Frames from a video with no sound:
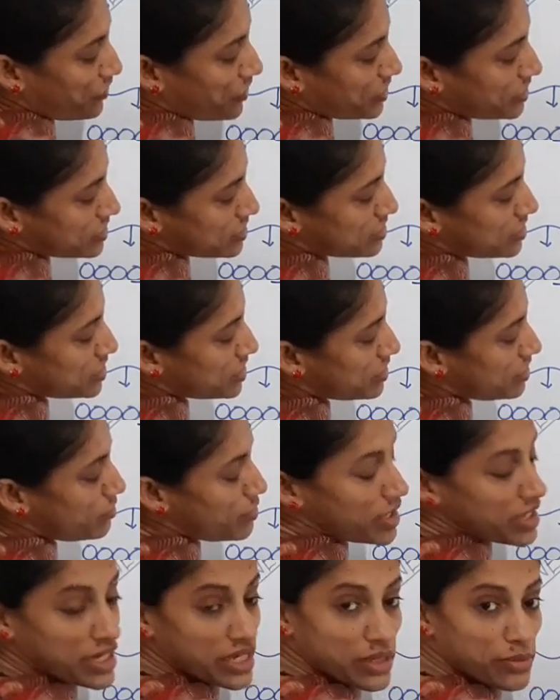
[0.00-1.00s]
first it will
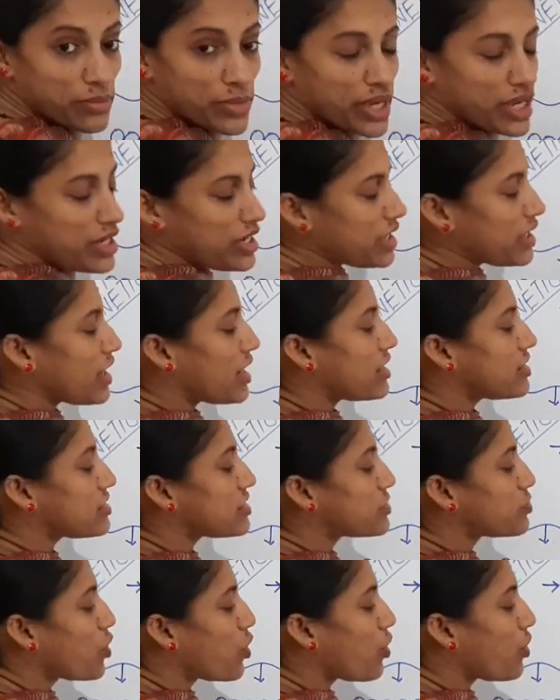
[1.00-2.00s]
be remaining
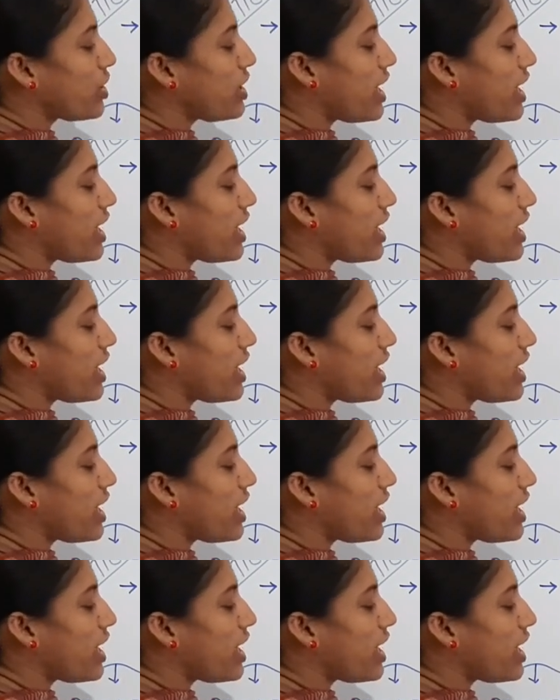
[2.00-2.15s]
as small